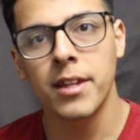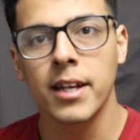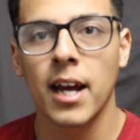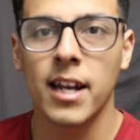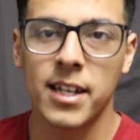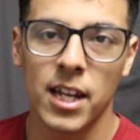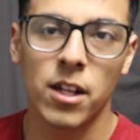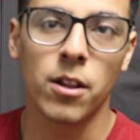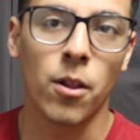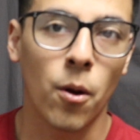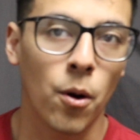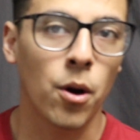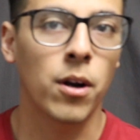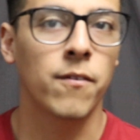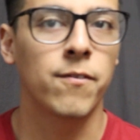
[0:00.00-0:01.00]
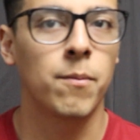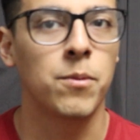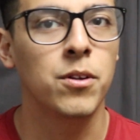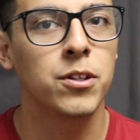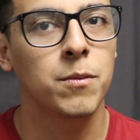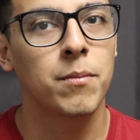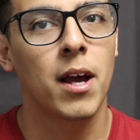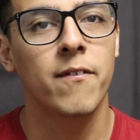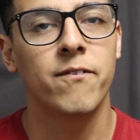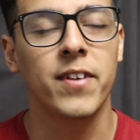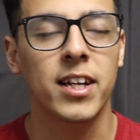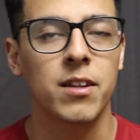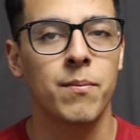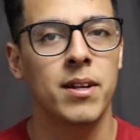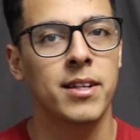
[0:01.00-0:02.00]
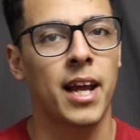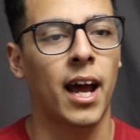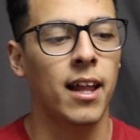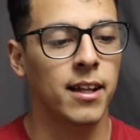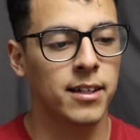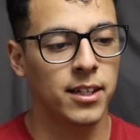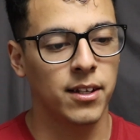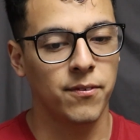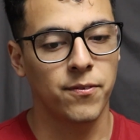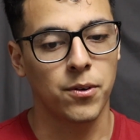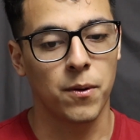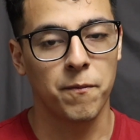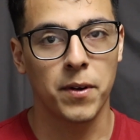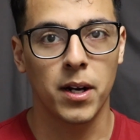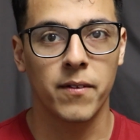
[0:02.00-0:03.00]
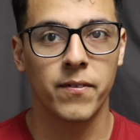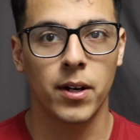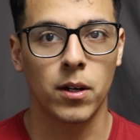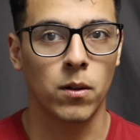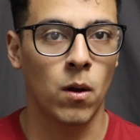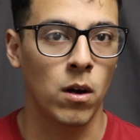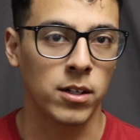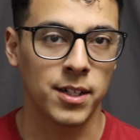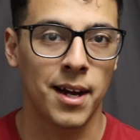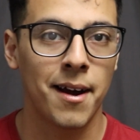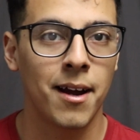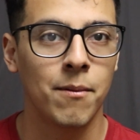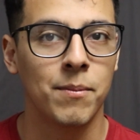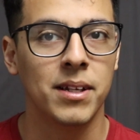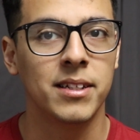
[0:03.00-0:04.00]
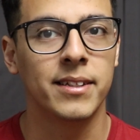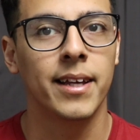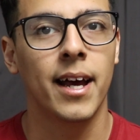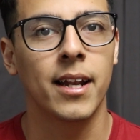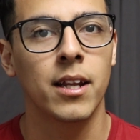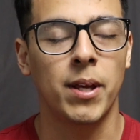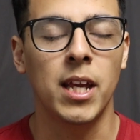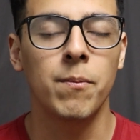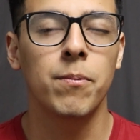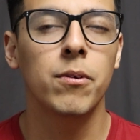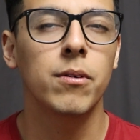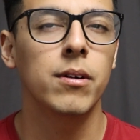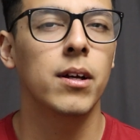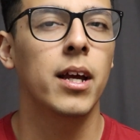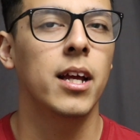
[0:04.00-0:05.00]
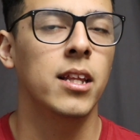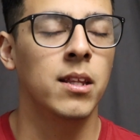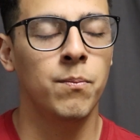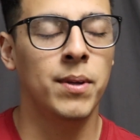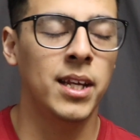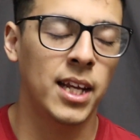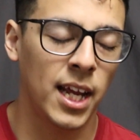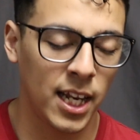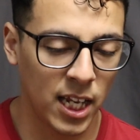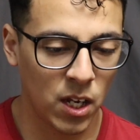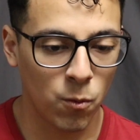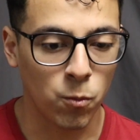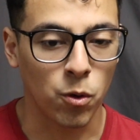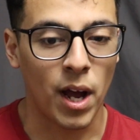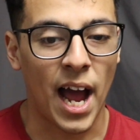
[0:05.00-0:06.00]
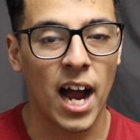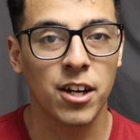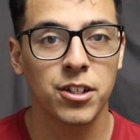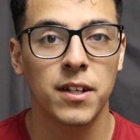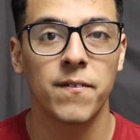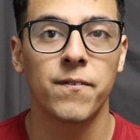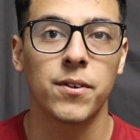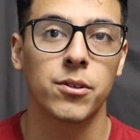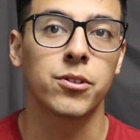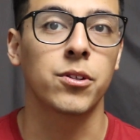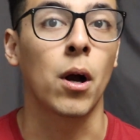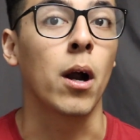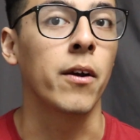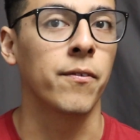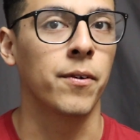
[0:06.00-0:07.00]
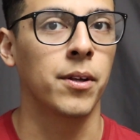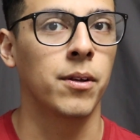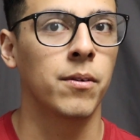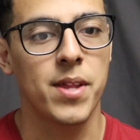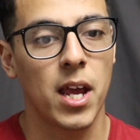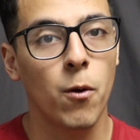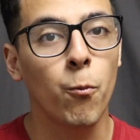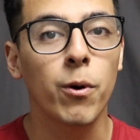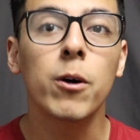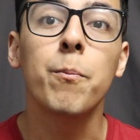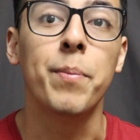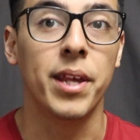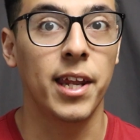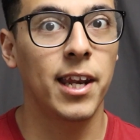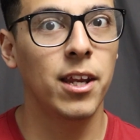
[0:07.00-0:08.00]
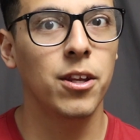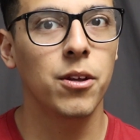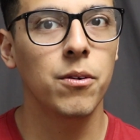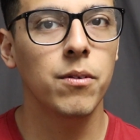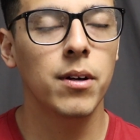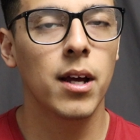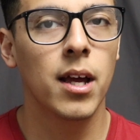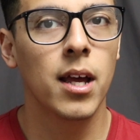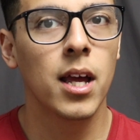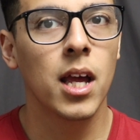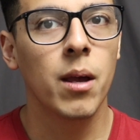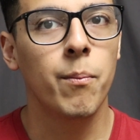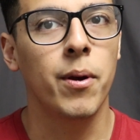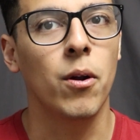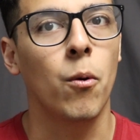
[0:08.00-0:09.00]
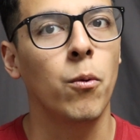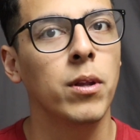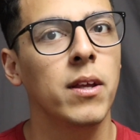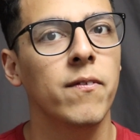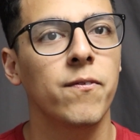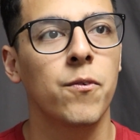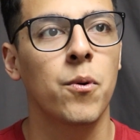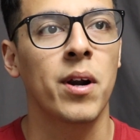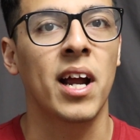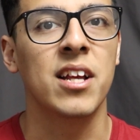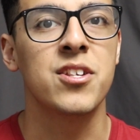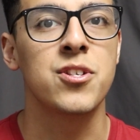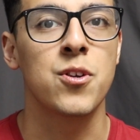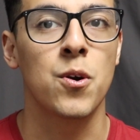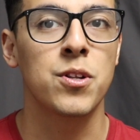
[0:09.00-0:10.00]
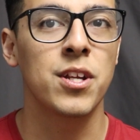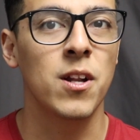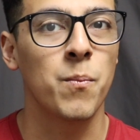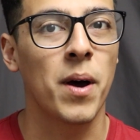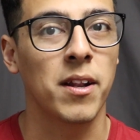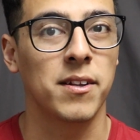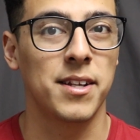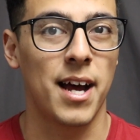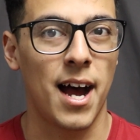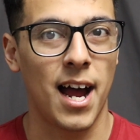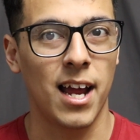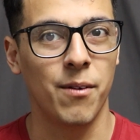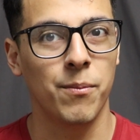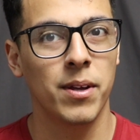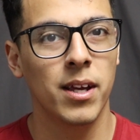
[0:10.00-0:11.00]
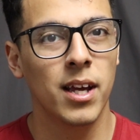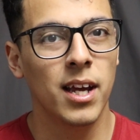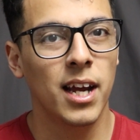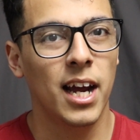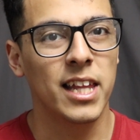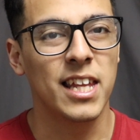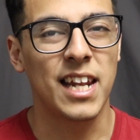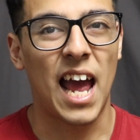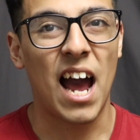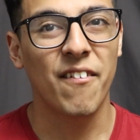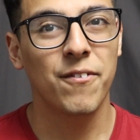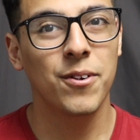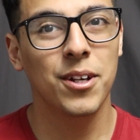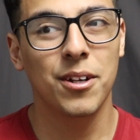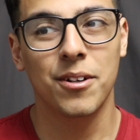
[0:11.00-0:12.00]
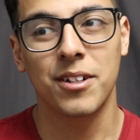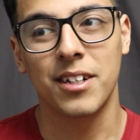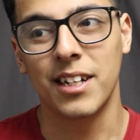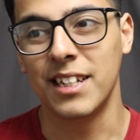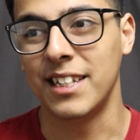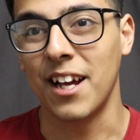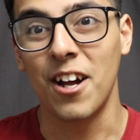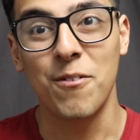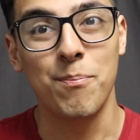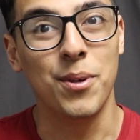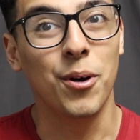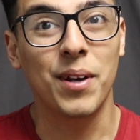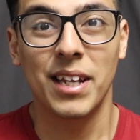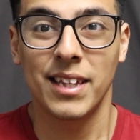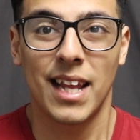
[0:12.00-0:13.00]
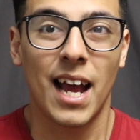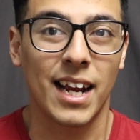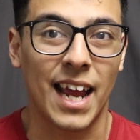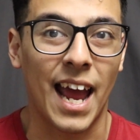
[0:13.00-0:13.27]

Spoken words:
thing I did learn from using my victim mentality for a very, very long time is that people in the beginning will actually feel sorry for you. They will pity you, but only for a certain amount of time. And then after you're done milking that